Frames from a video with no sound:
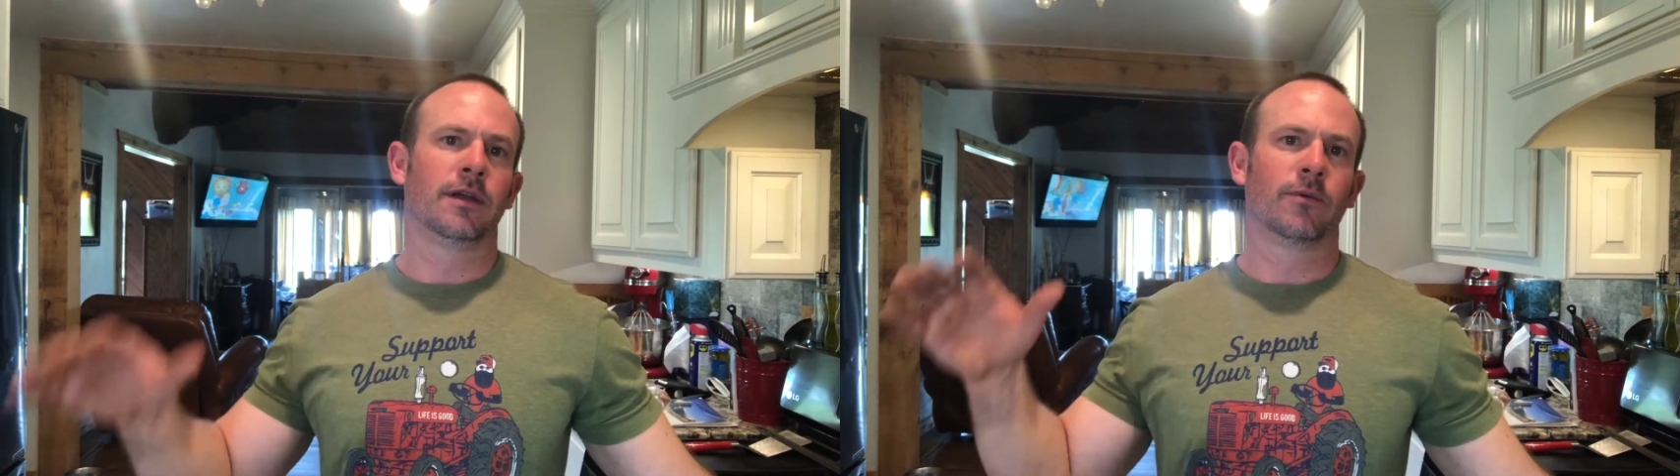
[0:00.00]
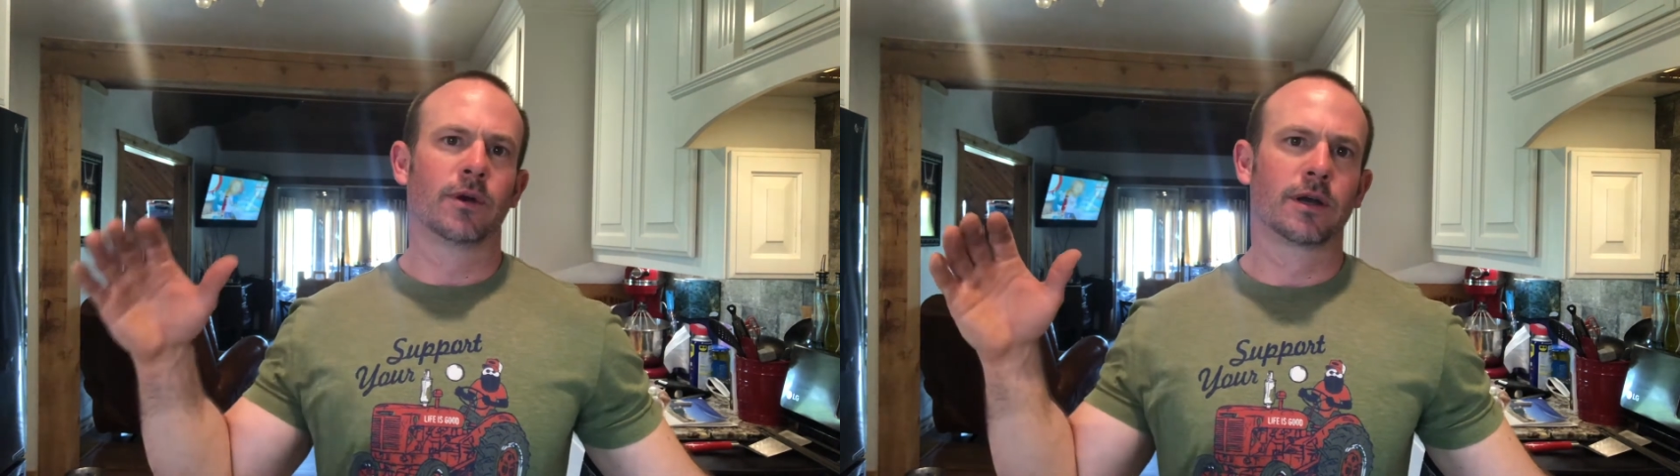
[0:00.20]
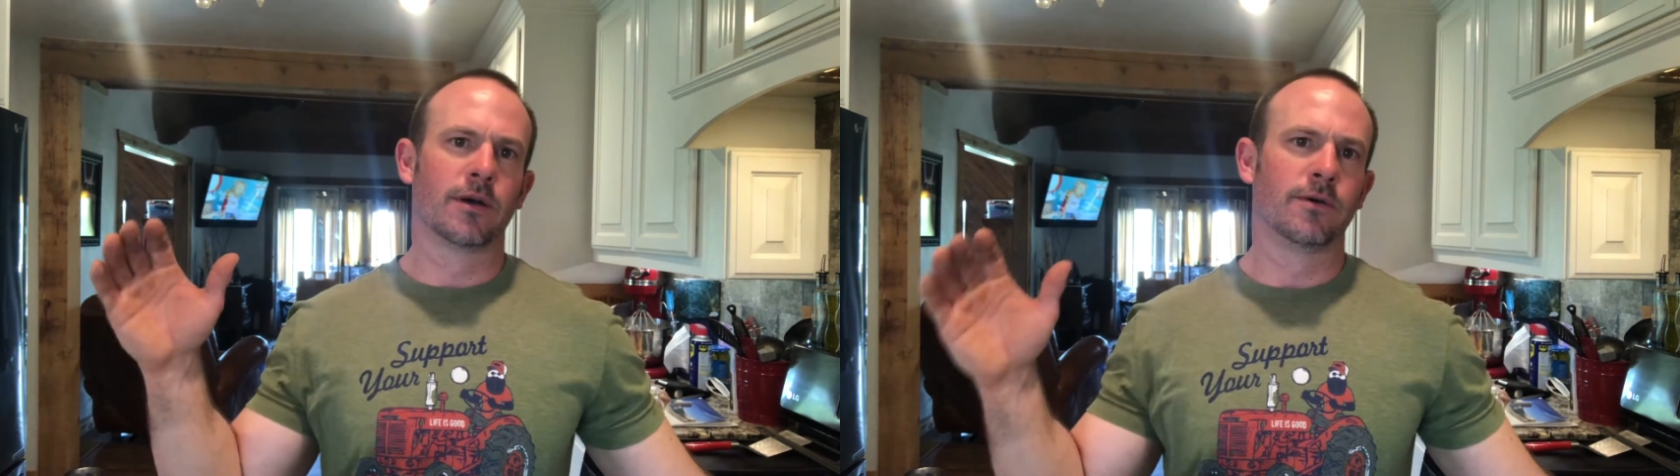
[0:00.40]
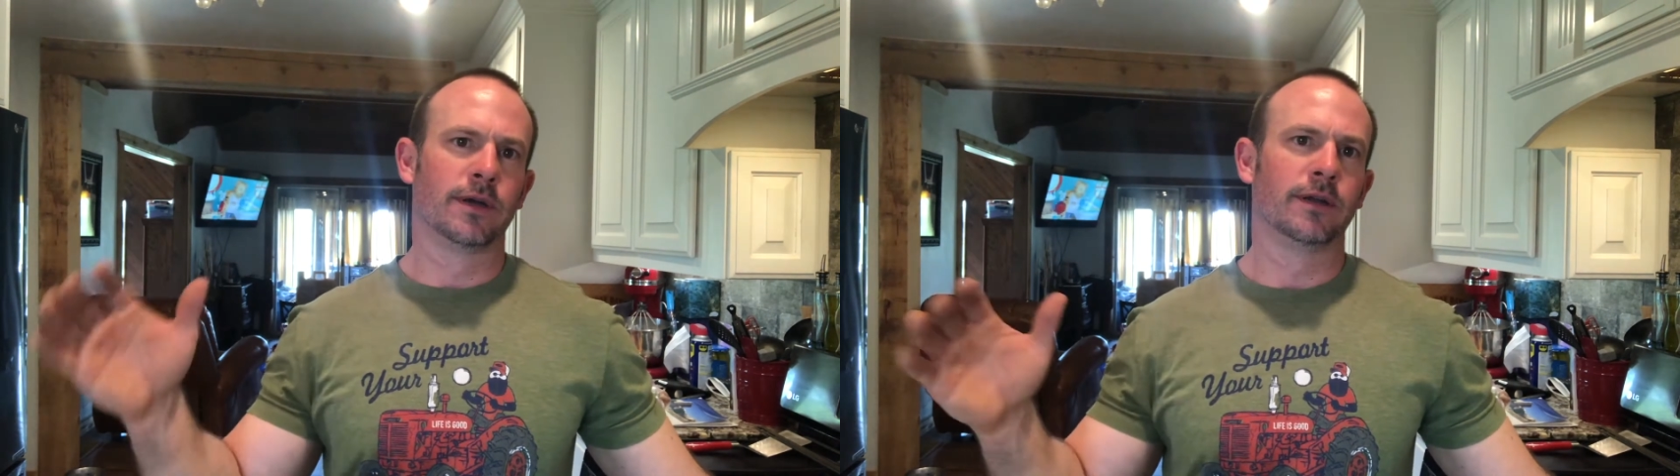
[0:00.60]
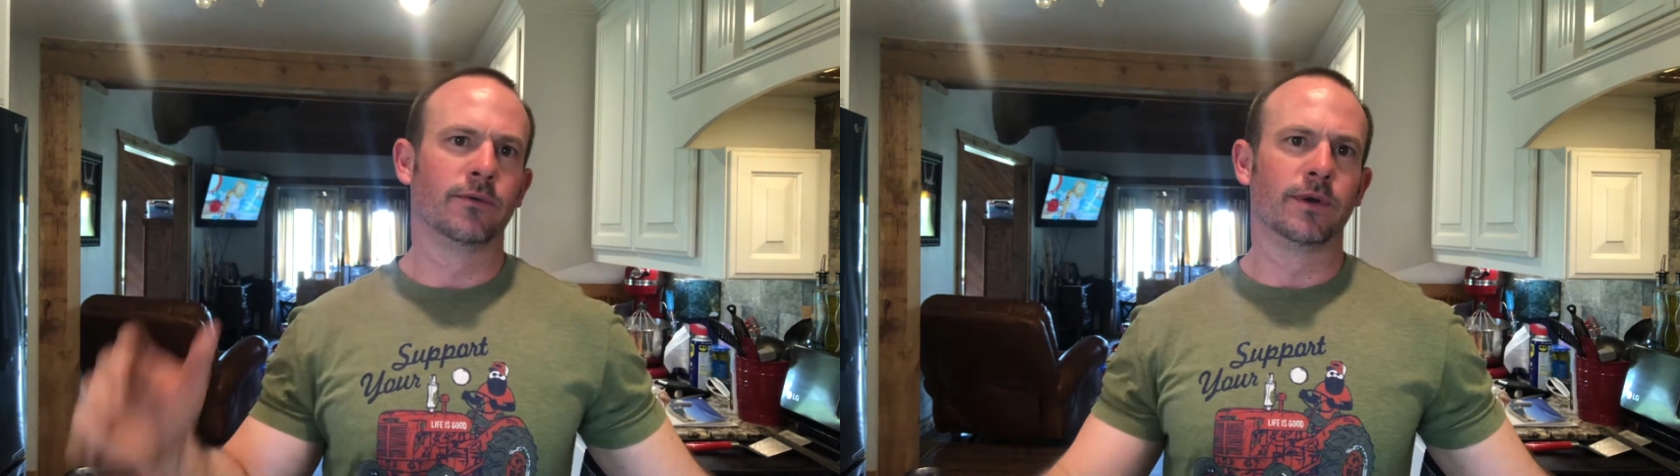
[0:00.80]
We're
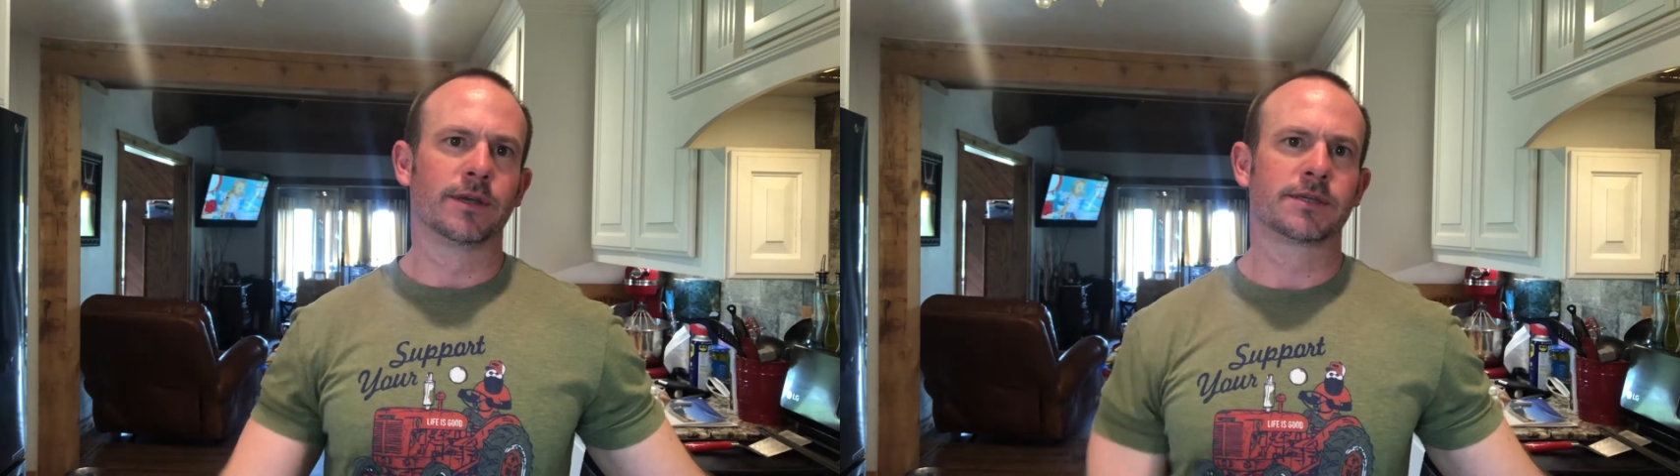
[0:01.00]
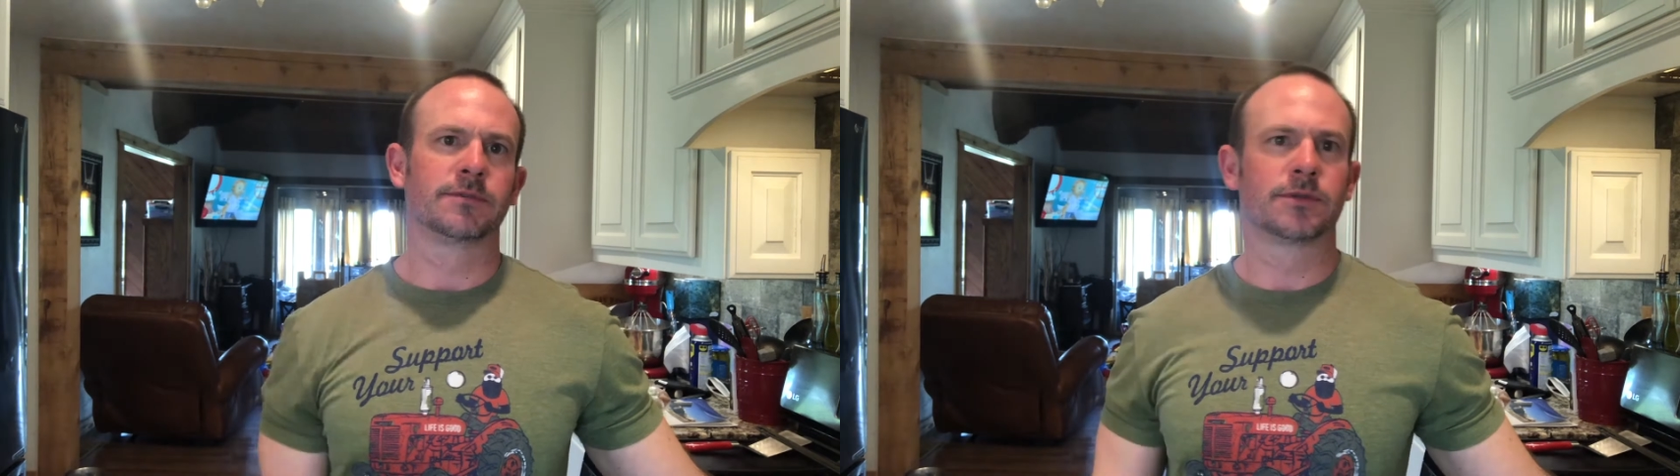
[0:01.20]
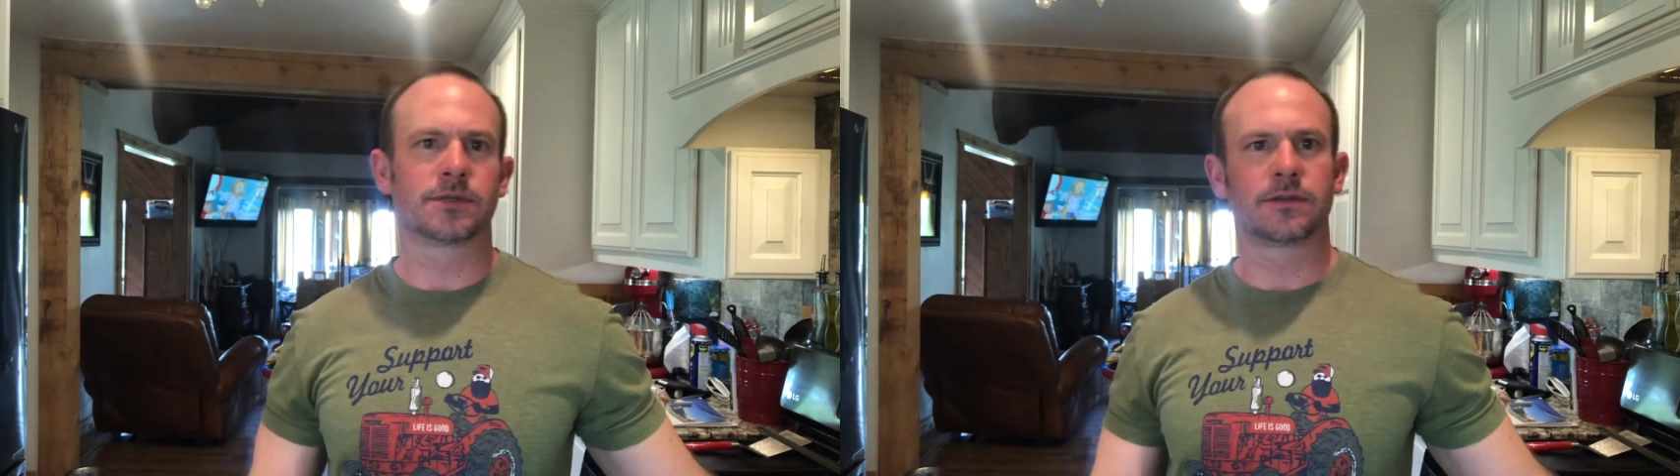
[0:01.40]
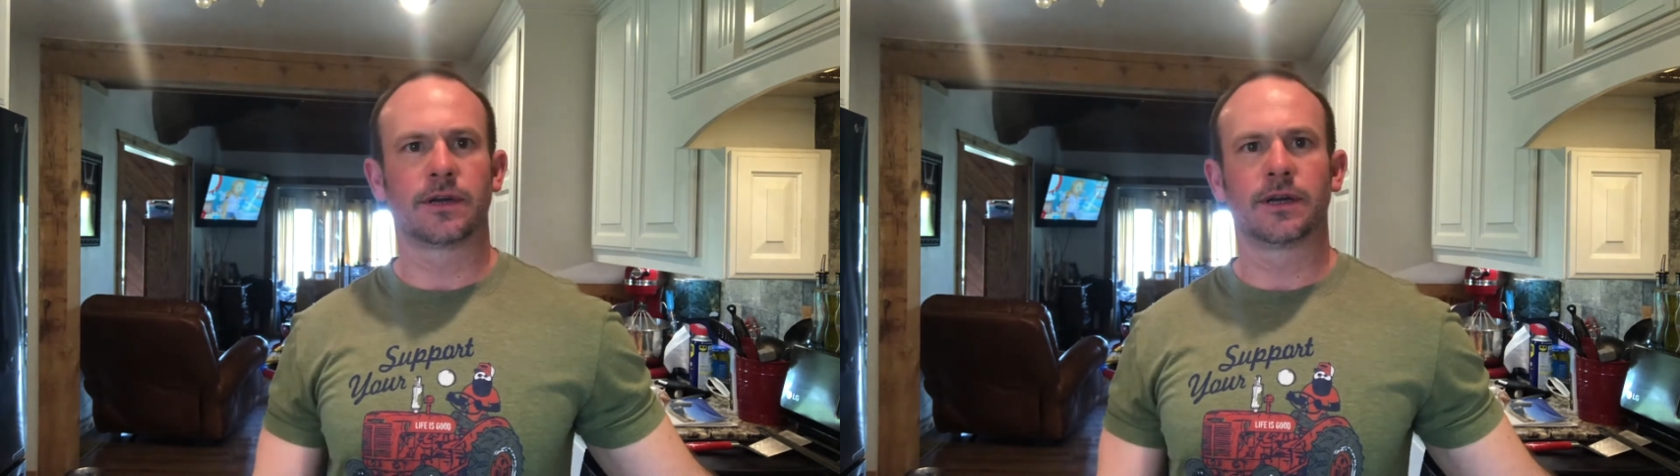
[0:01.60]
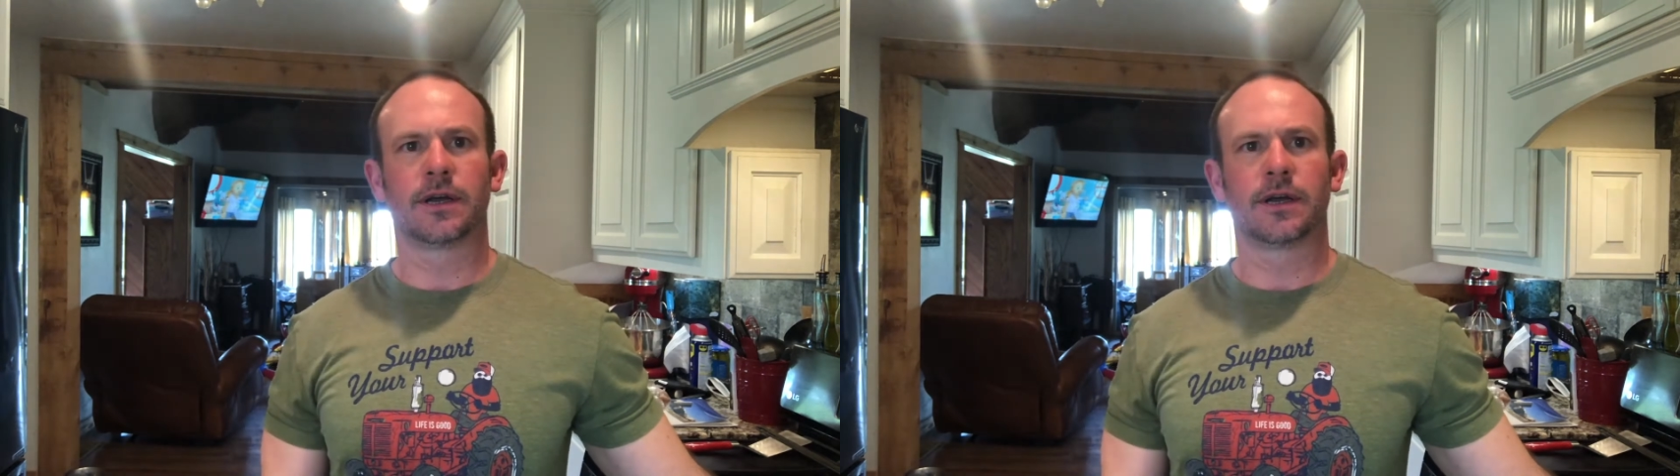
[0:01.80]
going with some straight